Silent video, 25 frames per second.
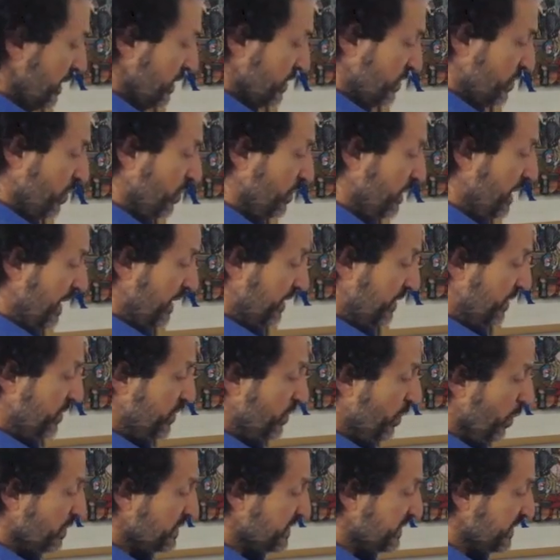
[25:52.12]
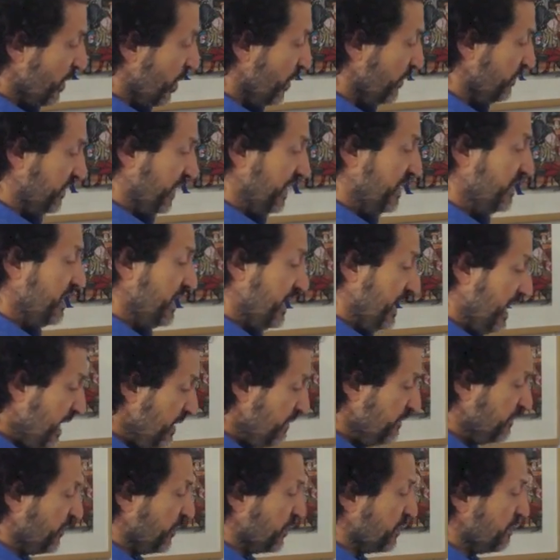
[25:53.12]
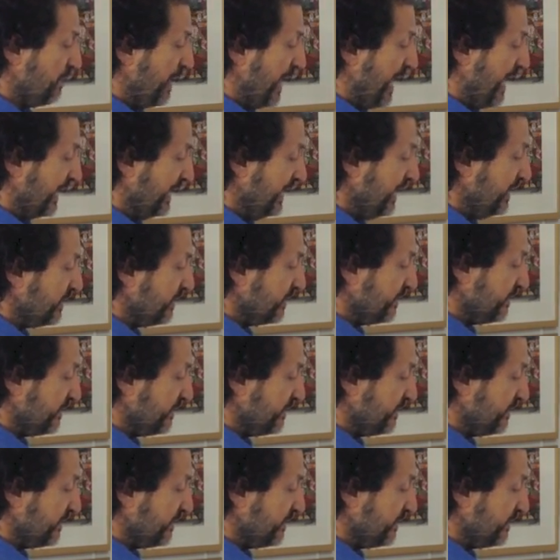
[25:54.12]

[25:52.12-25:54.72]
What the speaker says: So the yourself in the informale,